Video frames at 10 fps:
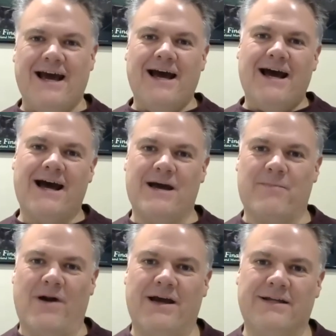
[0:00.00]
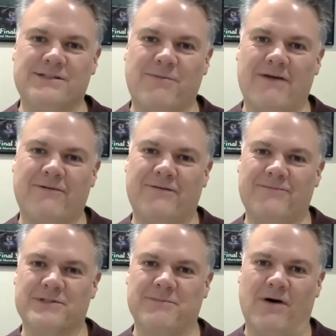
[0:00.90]
Hi, I'm Brian Sprafka from
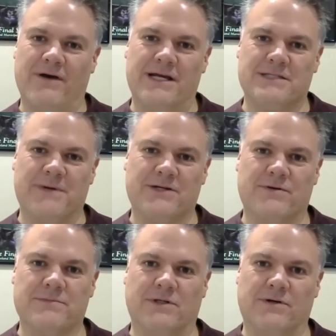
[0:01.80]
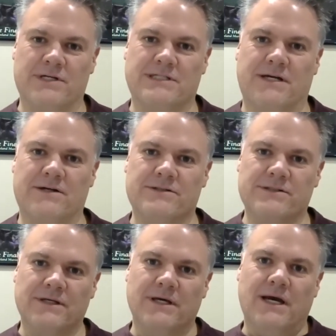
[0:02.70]
Small Hands, Big Dreams Learning Centers.
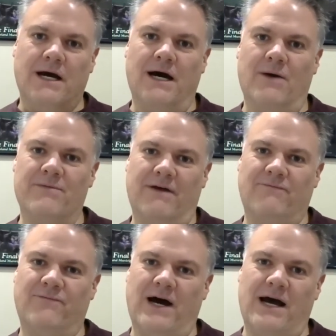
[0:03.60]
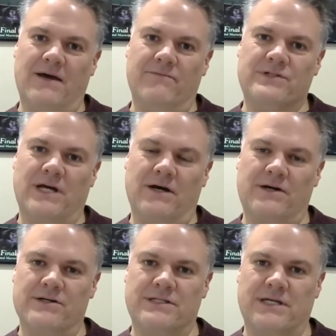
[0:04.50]
We've got 5
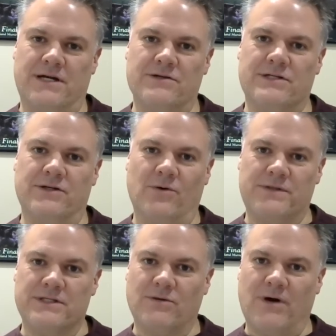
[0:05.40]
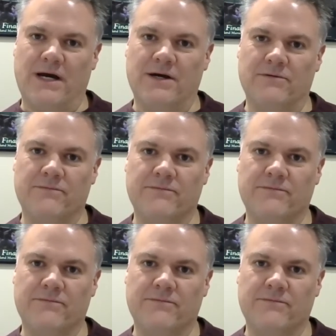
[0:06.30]
childcare centers in Northeast Ohio.